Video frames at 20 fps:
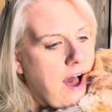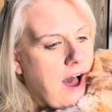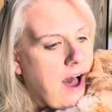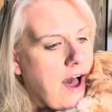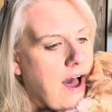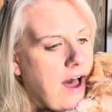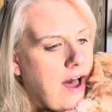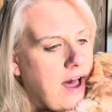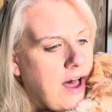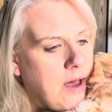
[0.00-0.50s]

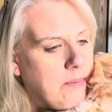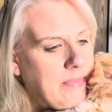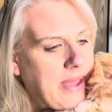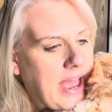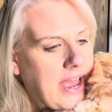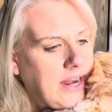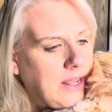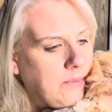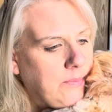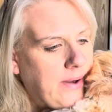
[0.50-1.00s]
Um,
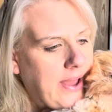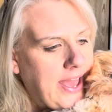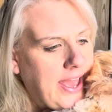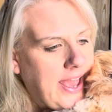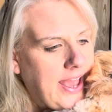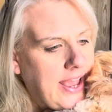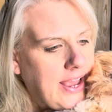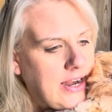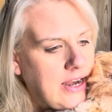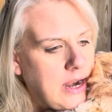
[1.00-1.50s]

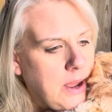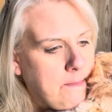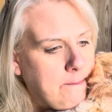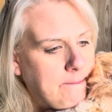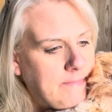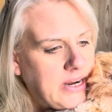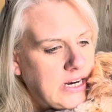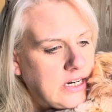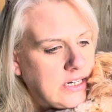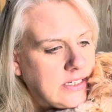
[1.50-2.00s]
anyway,
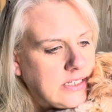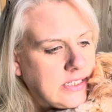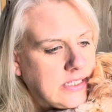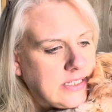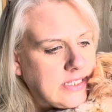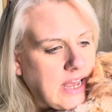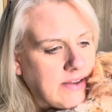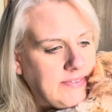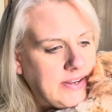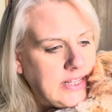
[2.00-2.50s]
number
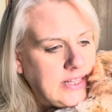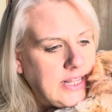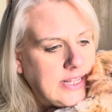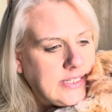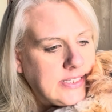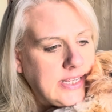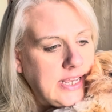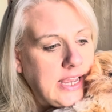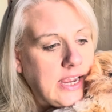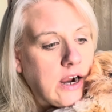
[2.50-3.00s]
seven,
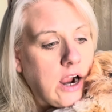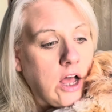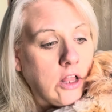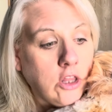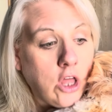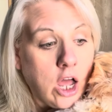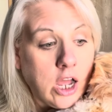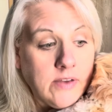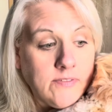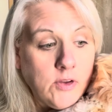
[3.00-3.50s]
let's see here. How
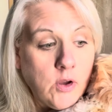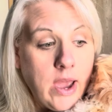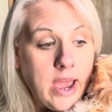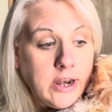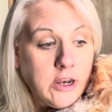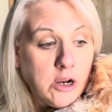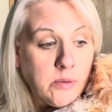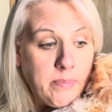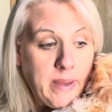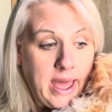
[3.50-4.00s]
long have you had
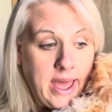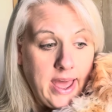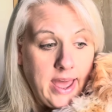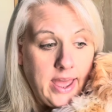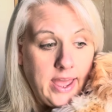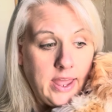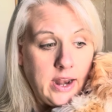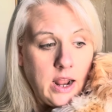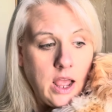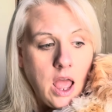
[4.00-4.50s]
your
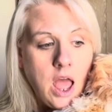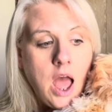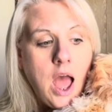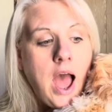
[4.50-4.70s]
pet?